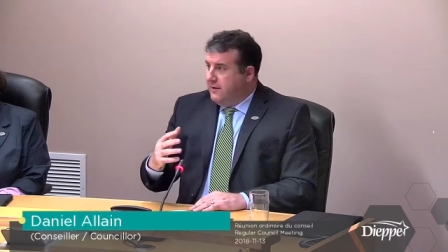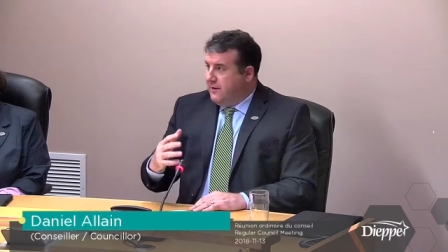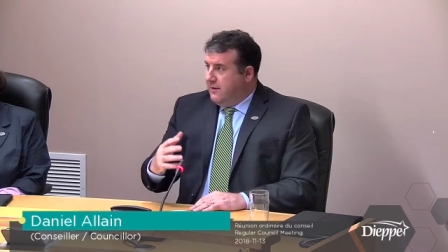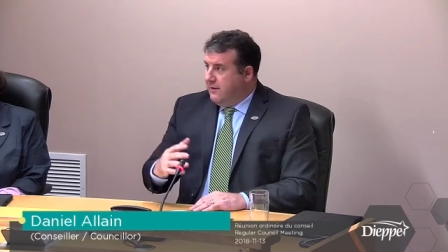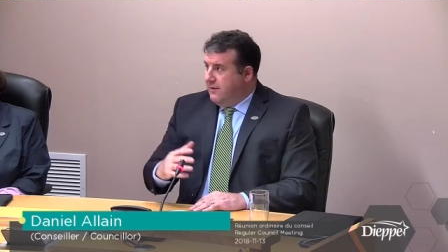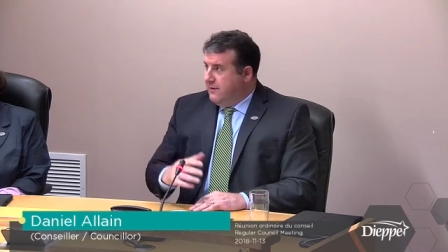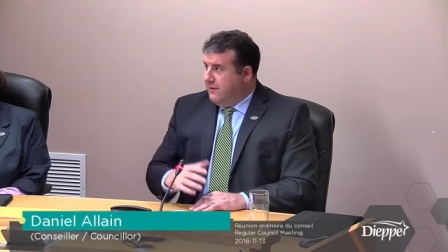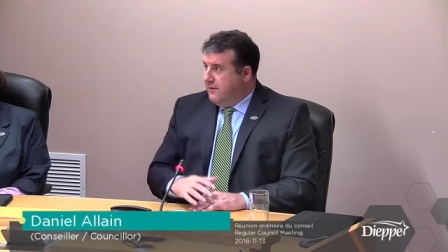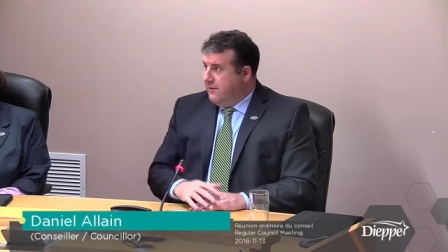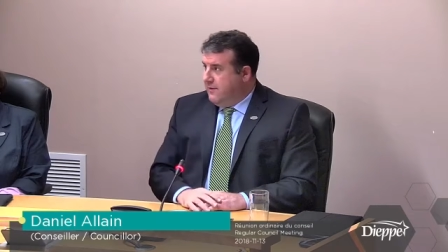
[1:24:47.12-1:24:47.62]

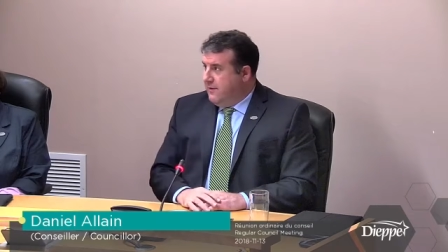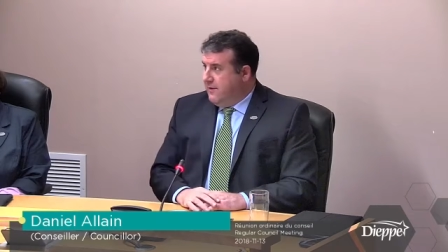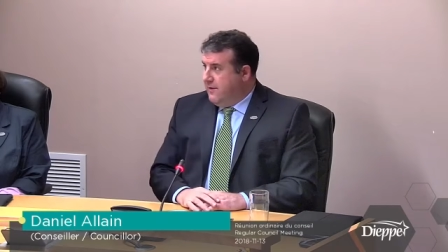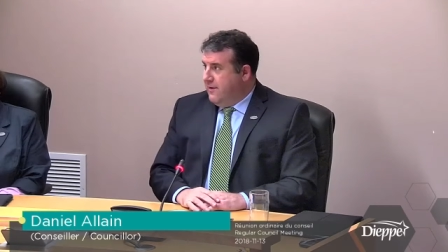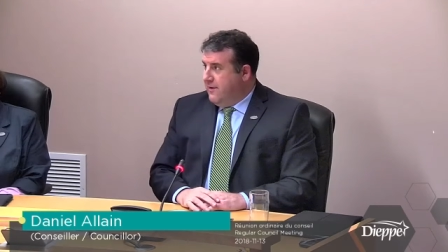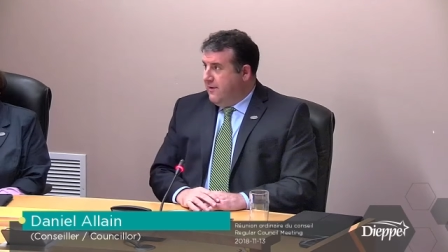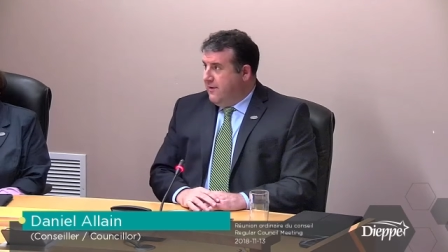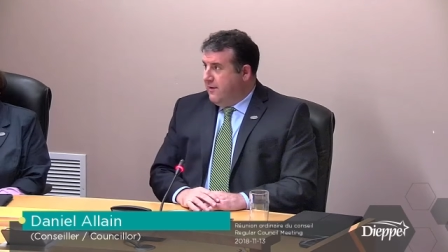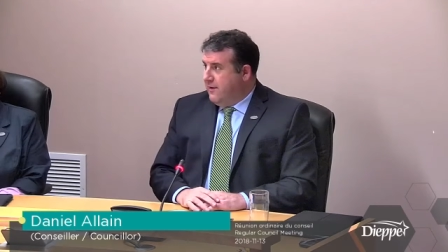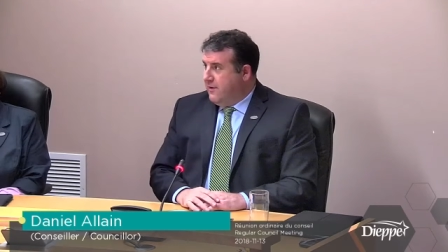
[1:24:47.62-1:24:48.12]

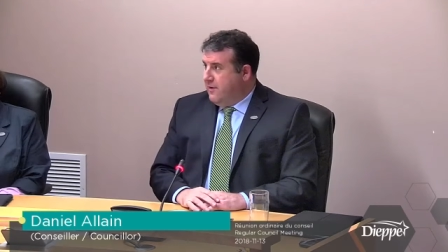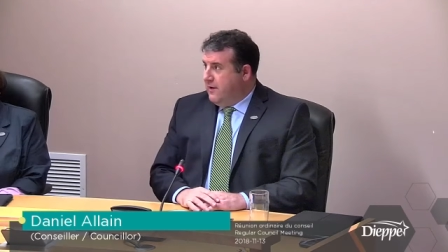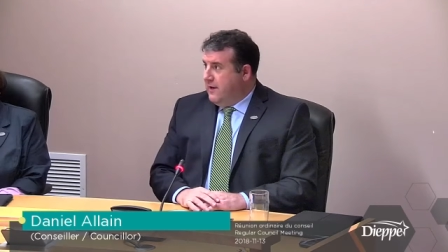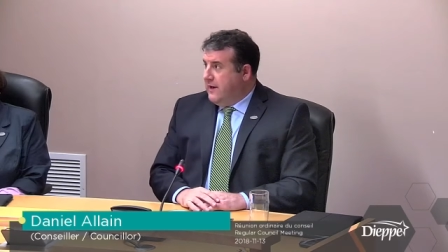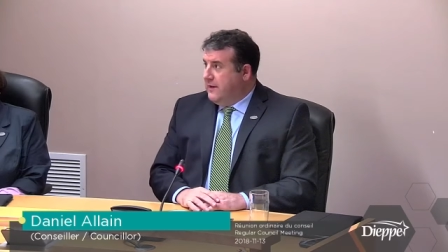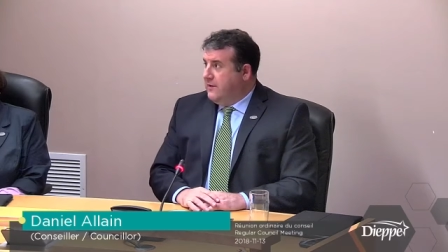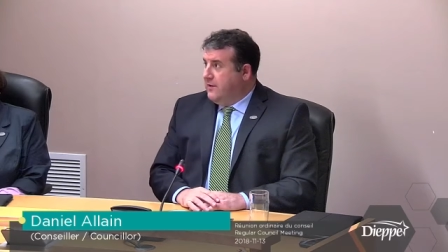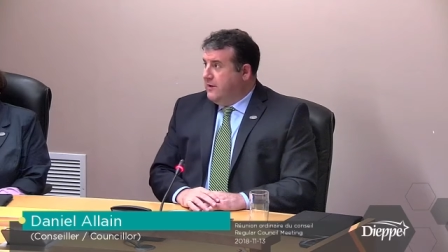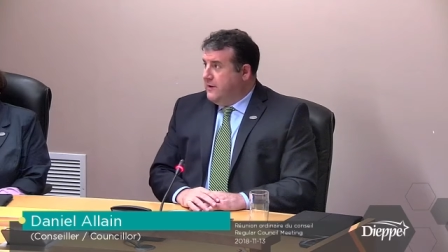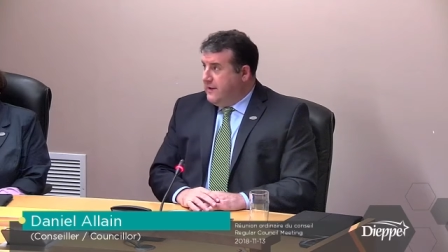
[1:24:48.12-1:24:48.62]

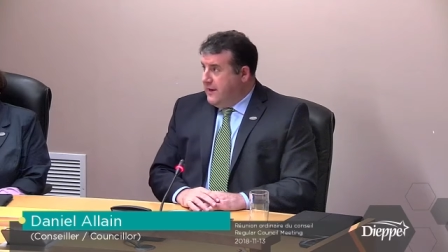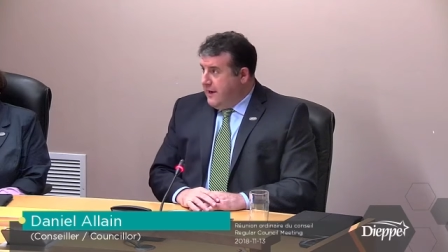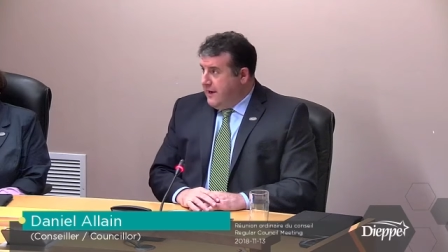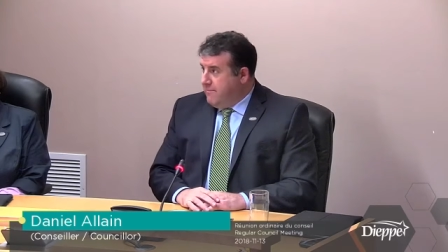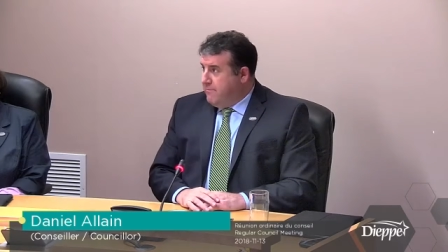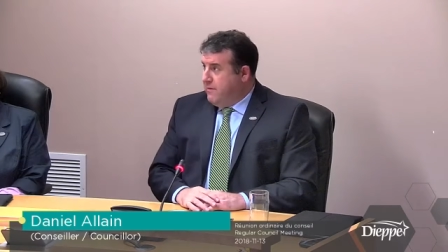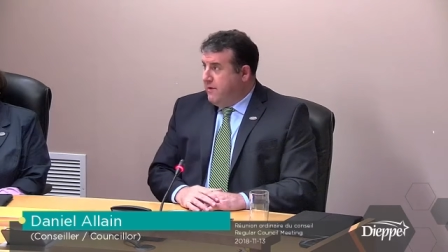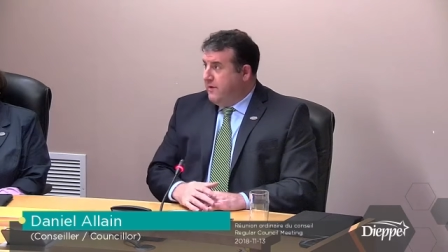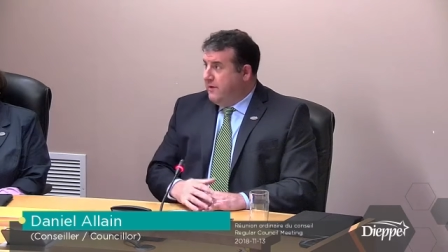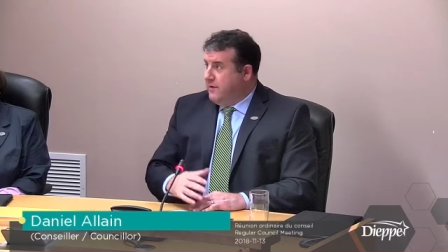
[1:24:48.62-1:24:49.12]

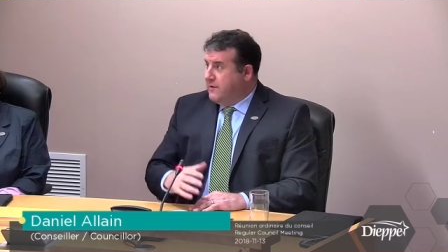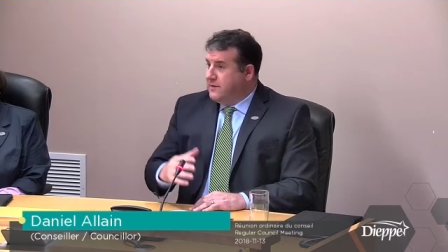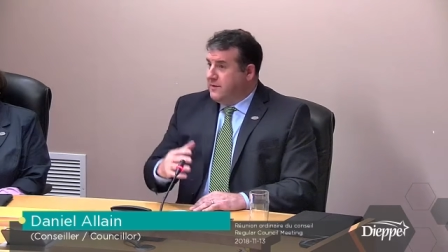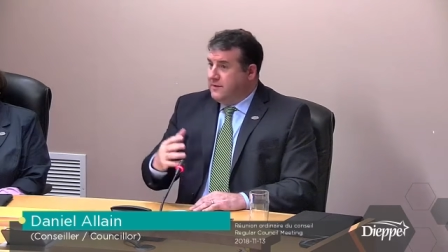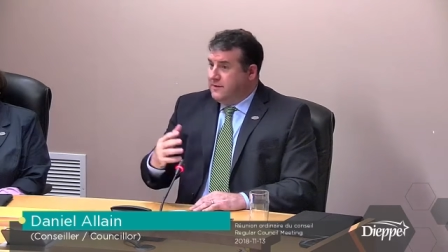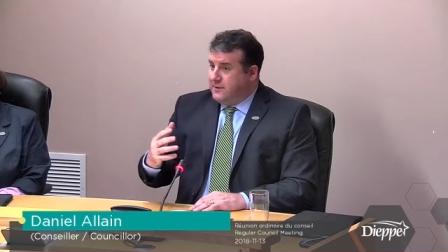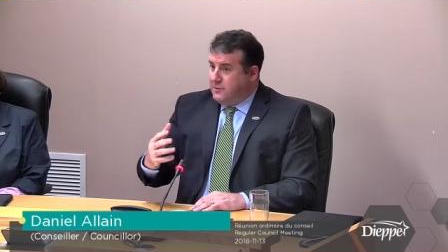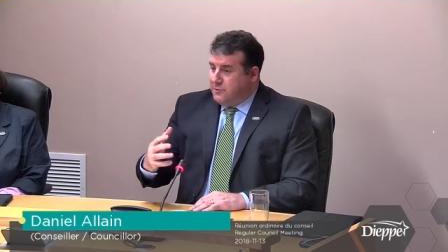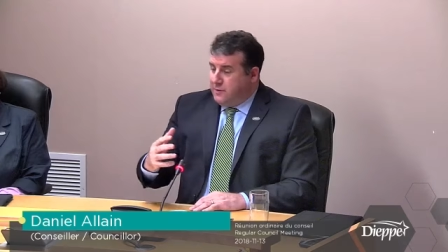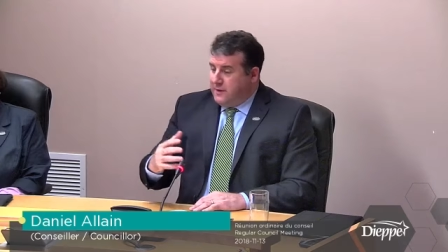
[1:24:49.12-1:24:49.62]
a former
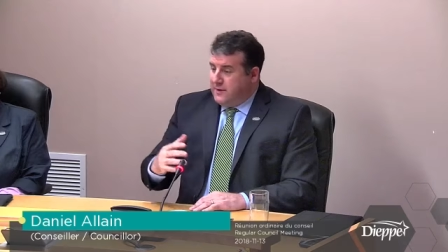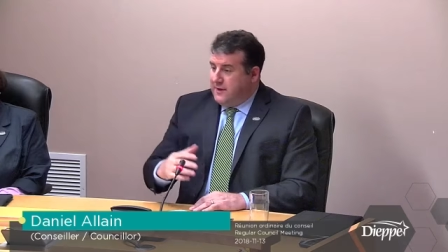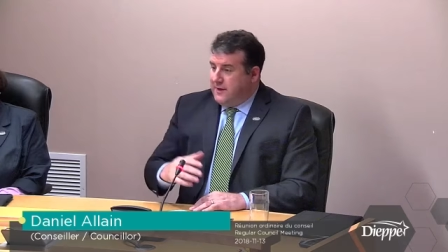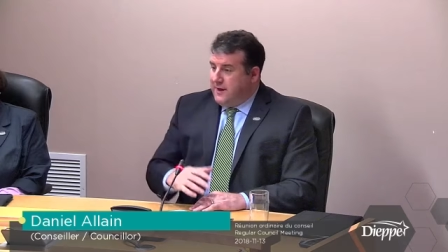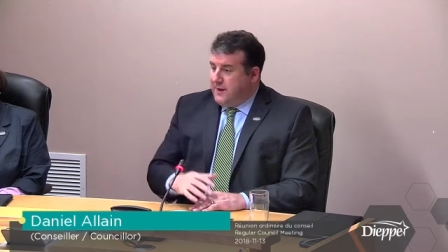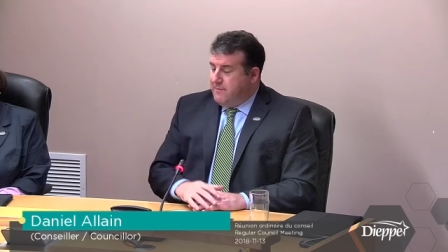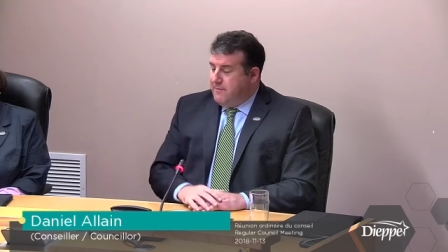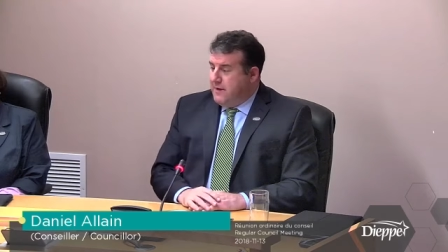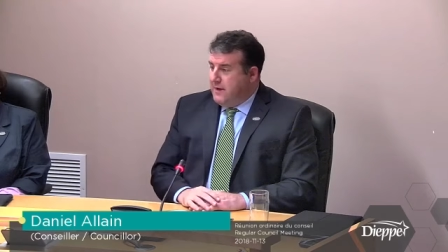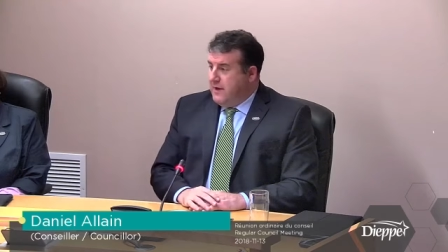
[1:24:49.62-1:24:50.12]
colleague
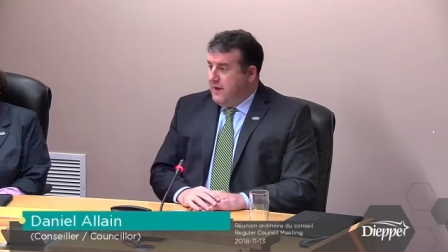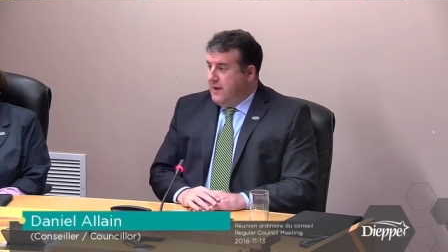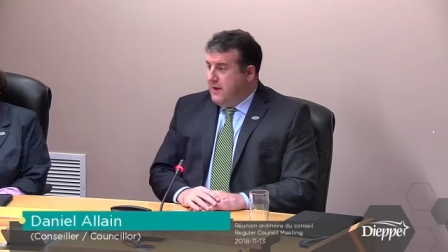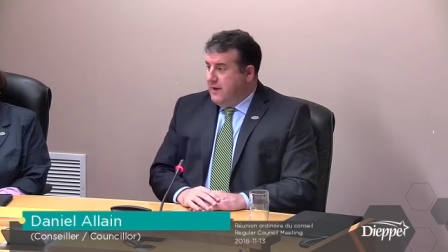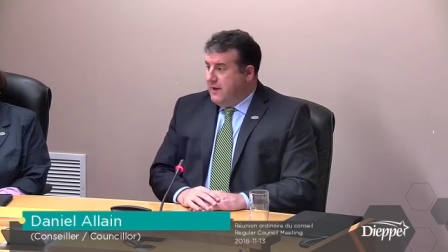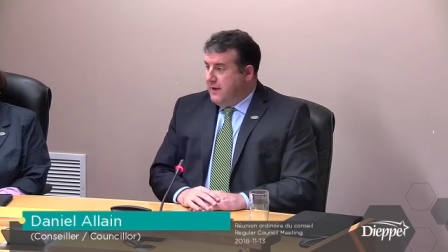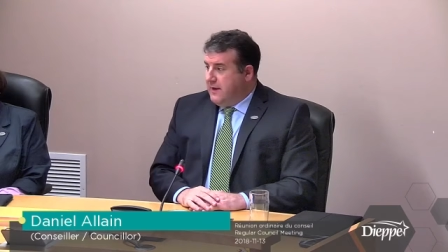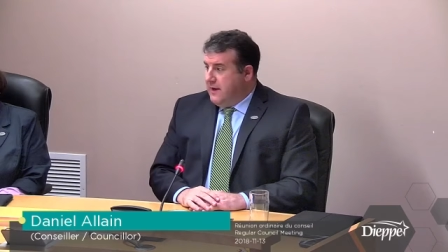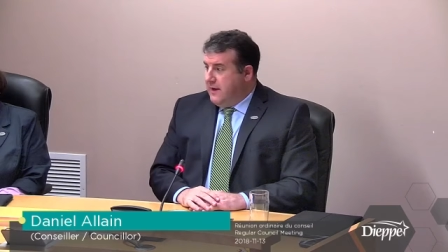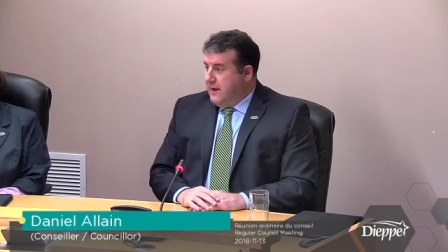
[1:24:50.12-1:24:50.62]
of
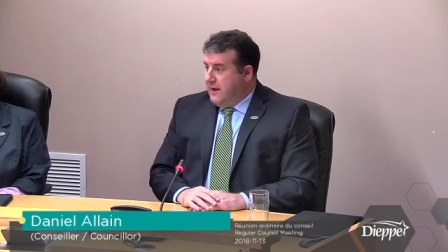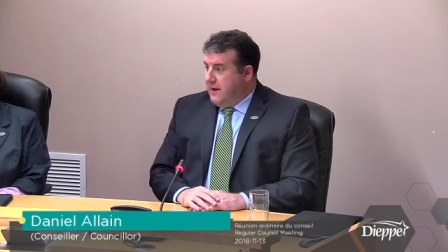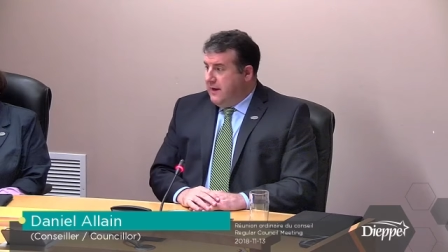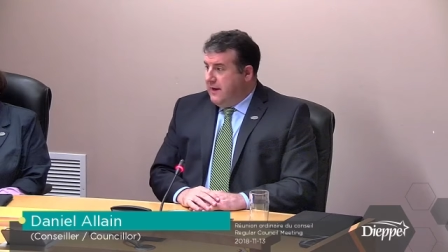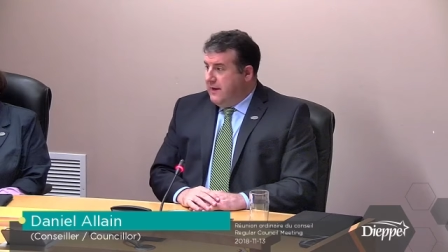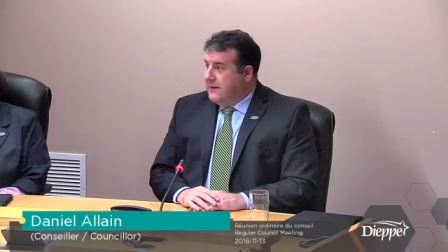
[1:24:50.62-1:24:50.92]
Dieppe,